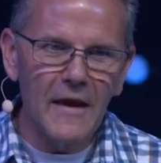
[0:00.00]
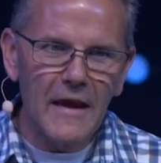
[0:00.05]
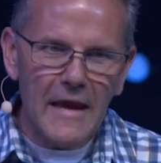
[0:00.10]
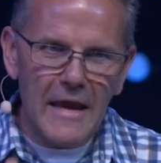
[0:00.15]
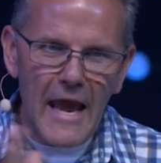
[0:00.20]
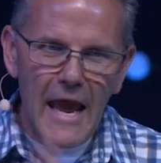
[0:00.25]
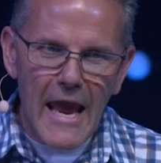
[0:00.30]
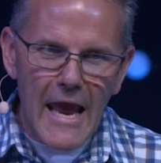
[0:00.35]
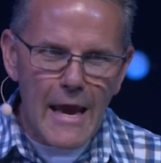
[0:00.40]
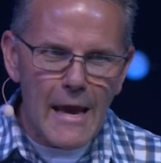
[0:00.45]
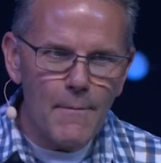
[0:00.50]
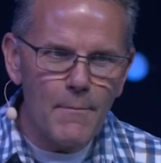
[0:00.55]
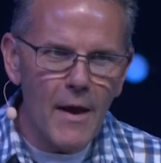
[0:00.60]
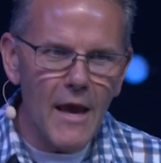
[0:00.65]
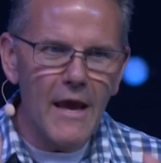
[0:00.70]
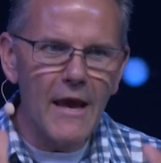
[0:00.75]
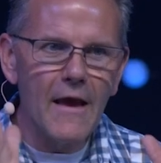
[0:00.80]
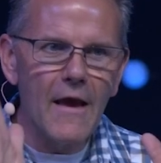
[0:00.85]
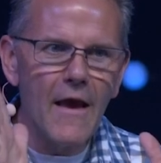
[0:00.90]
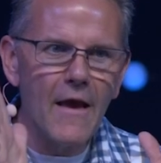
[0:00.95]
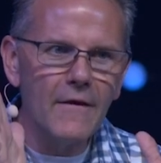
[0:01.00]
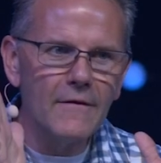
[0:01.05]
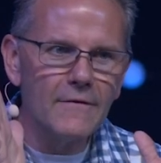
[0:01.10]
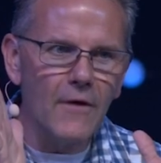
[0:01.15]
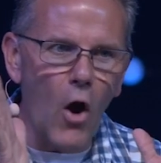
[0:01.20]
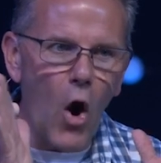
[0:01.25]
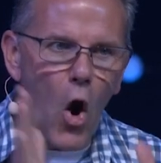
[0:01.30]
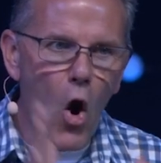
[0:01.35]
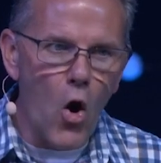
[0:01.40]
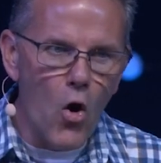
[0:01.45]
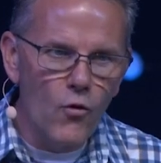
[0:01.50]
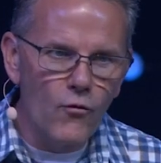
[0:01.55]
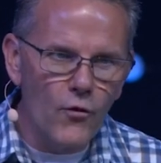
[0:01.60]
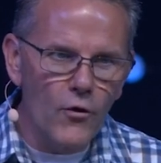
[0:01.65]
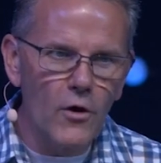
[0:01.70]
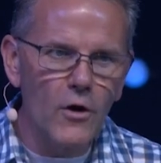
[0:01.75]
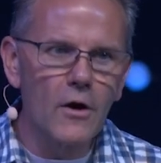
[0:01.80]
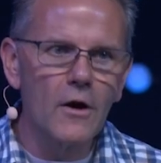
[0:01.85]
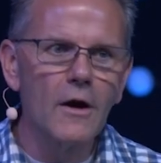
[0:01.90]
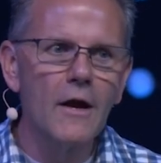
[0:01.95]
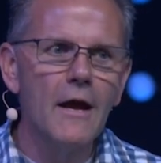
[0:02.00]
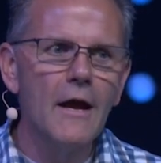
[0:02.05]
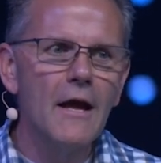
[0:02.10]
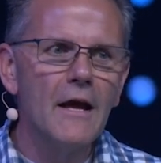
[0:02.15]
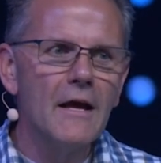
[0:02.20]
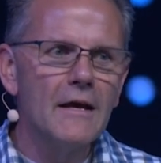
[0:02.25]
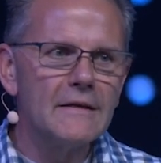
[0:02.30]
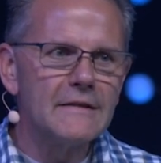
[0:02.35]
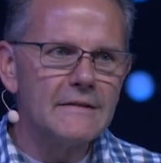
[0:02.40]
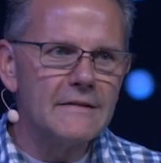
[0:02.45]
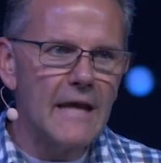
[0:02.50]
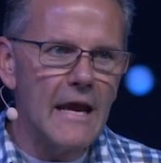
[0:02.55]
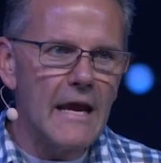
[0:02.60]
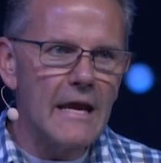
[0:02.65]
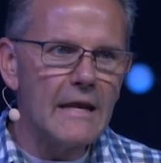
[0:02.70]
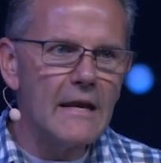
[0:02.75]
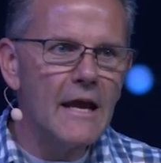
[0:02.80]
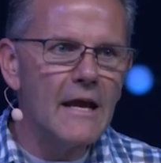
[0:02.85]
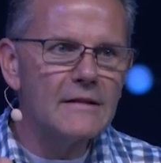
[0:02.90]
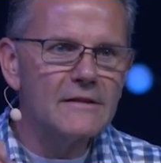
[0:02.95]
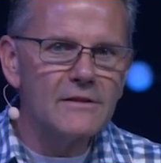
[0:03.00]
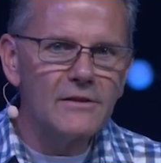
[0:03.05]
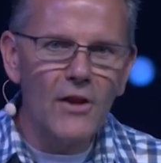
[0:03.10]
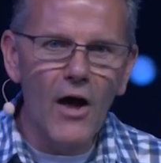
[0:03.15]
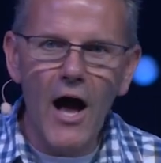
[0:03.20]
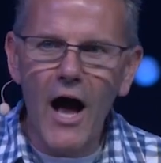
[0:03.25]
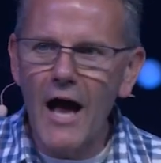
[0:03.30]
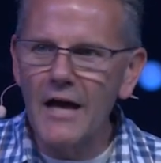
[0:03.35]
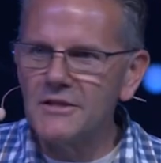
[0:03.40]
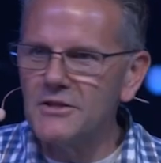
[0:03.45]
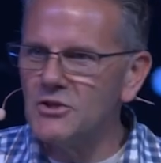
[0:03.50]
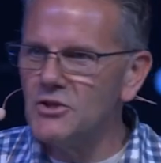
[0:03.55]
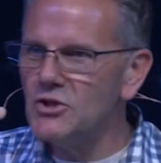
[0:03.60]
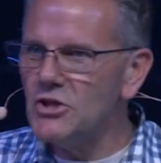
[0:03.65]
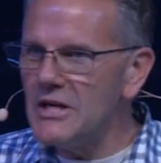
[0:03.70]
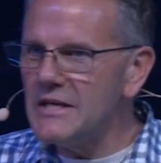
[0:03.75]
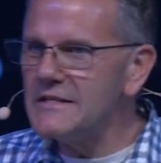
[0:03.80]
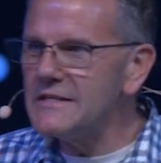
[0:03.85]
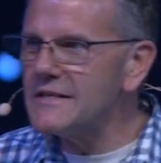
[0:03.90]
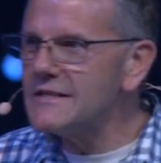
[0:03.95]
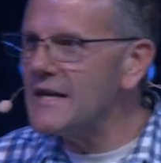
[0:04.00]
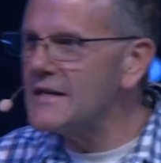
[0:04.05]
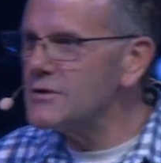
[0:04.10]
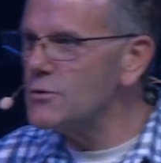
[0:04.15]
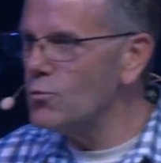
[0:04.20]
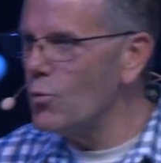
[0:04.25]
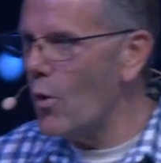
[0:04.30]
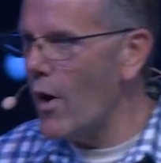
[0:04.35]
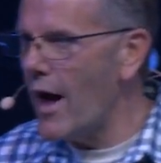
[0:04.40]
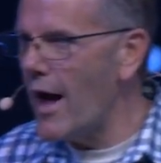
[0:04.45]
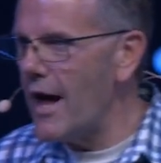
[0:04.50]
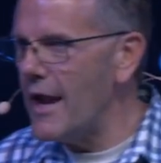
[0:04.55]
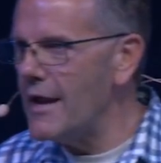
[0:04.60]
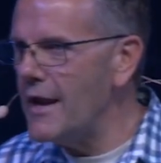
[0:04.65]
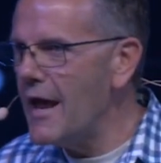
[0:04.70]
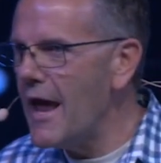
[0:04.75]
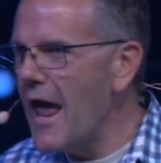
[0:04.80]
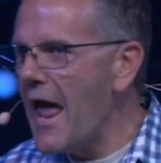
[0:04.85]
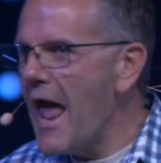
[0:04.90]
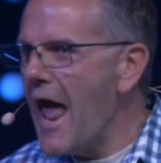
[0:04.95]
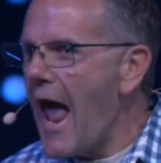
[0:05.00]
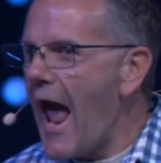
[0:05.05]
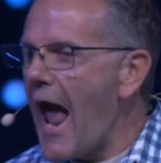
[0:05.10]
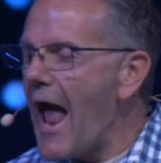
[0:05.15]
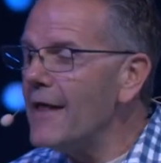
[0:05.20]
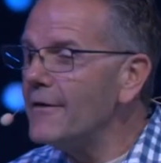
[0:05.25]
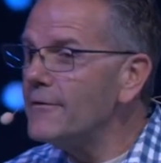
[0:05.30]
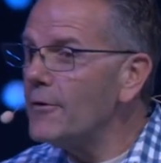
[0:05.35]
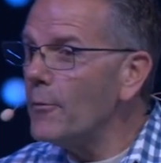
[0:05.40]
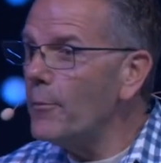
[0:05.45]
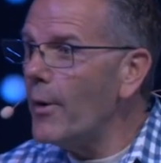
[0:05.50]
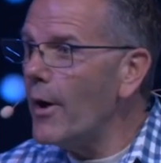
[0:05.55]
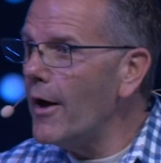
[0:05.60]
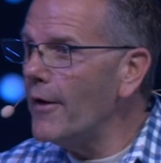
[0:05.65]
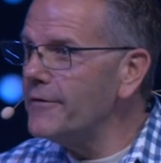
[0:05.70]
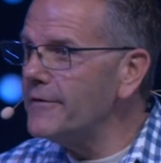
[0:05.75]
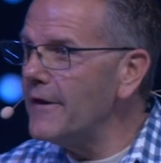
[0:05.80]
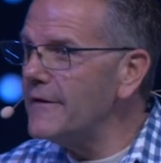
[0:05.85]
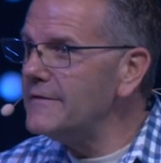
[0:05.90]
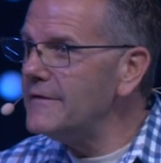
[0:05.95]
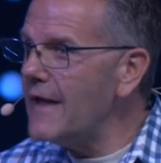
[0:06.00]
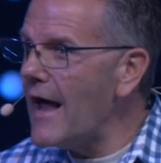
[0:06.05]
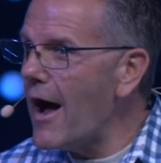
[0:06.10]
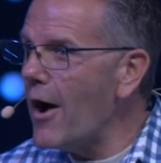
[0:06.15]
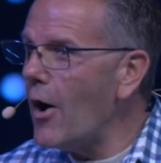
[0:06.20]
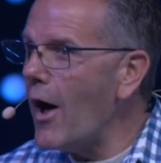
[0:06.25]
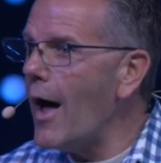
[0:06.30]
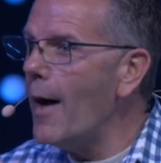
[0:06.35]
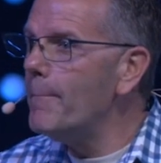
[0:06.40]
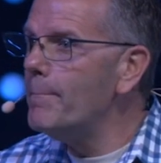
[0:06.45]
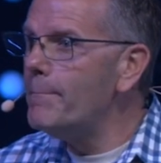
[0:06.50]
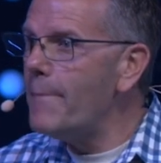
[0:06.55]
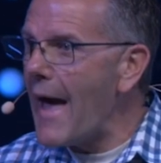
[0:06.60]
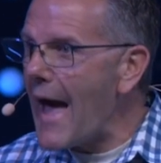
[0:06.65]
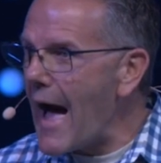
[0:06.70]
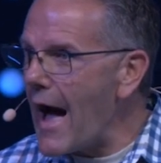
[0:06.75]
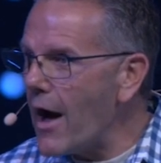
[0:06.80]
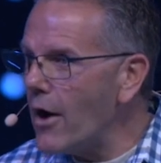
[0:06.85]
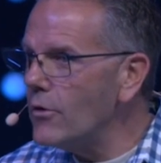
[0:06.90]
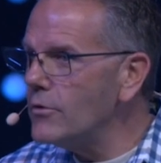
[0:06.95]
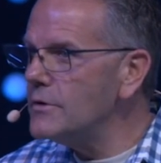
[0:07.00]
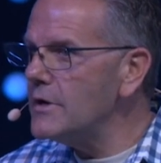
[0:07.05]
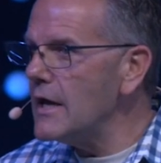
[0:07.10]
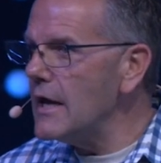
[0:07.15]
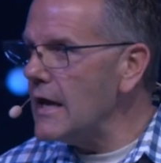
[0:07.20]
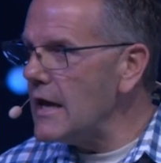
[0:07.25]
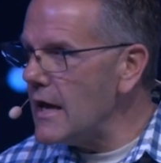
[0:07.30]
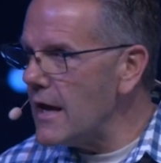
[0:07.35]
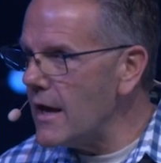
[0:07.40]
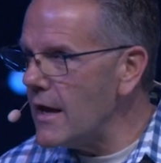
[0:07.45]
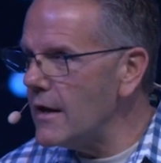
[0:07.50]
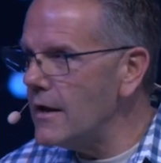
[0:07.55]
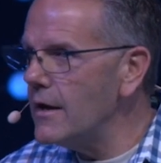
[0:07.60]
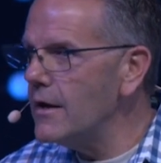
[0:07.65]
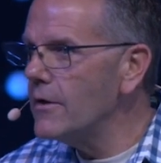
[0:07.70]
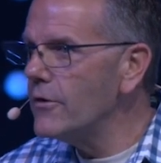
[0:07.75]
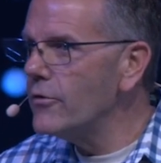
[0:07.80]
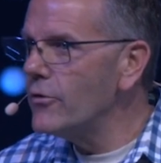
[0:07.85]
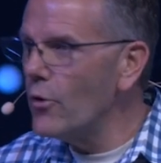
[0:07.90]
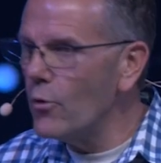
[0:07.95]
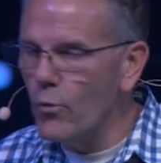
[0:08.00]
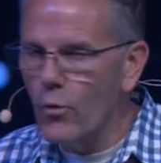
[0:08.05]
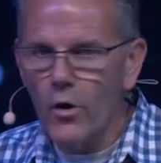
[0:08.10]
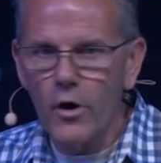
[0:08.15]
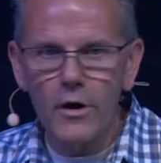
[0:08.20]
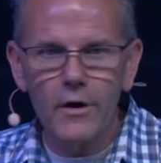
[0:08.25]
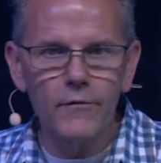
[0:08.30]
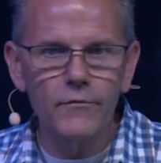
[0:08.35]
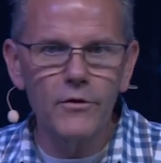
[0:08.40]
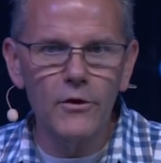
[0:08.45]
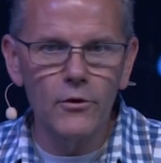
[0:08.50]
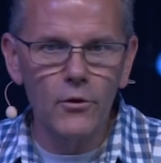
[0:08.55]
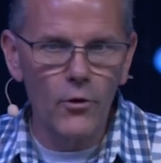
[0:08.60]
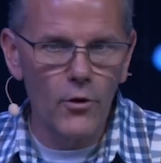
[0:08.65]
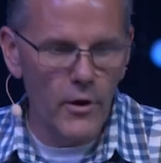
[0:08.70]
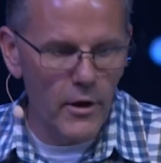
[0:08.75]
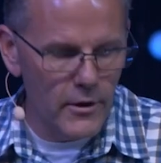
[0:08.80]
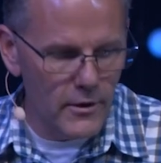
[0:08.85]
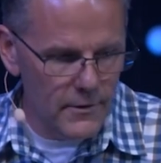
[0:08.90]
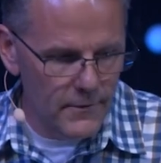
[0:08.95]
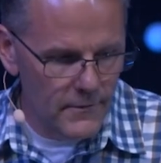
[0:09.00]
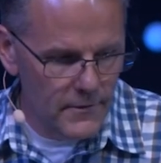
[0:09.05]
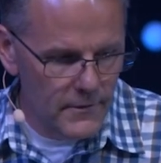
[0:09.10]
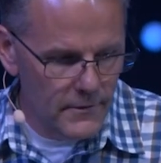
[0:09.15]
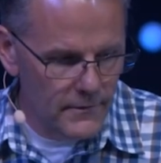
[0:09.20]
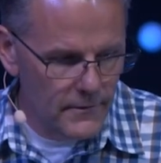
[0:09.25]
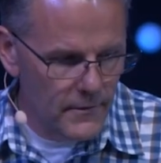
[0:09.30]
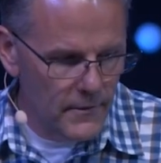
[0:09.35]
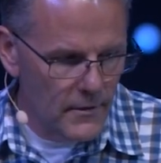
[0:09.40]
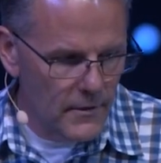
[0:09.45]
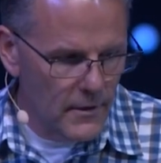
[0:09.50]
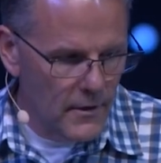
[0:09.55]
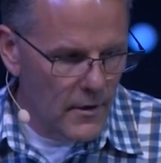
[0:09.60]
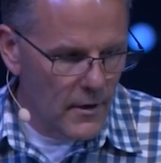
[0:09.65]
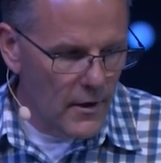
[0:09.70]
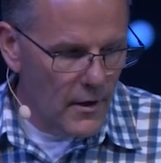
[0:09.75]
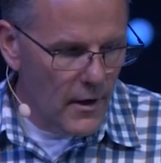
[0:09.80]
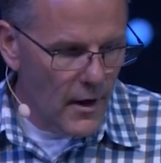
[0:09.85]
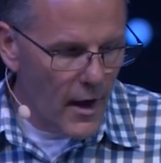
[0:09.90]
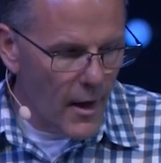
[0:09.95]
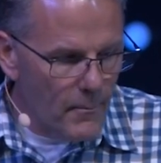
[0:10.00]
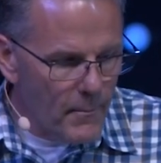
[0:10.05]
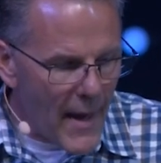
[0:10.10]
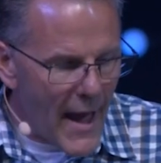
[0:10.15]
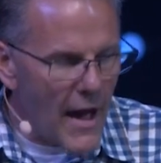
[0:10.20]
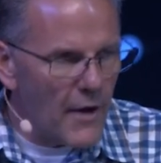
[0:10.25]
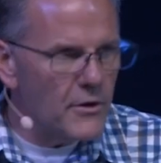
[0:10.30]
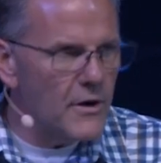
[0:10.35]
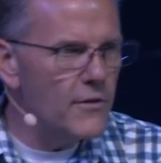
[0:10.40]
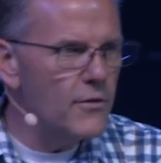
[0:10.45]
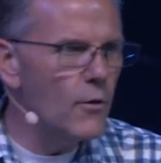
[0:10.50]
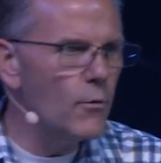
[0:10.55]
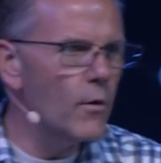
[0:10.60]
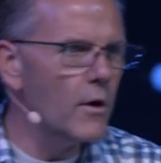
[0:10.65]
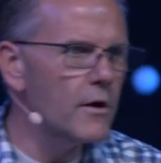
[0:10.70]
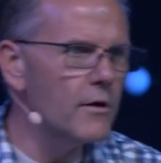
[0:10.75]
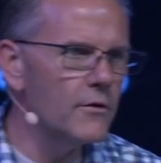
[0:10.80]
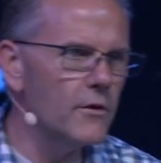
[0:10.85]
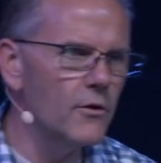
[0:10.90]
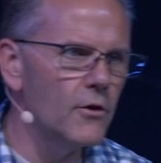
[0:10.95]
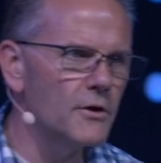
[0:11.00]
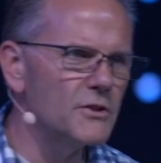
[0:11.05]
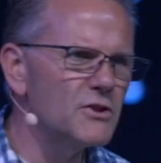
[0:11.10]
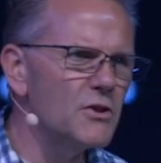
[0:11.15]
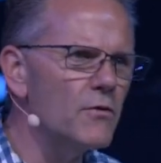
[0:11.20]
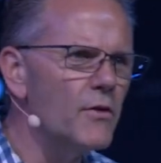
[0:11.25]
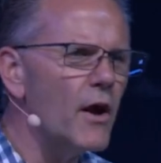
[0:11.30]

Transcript: The game is over. Satan has lost. Jesus has won. And so Paul says, now abound in the work of the Lord. Abound in the work of the Lord.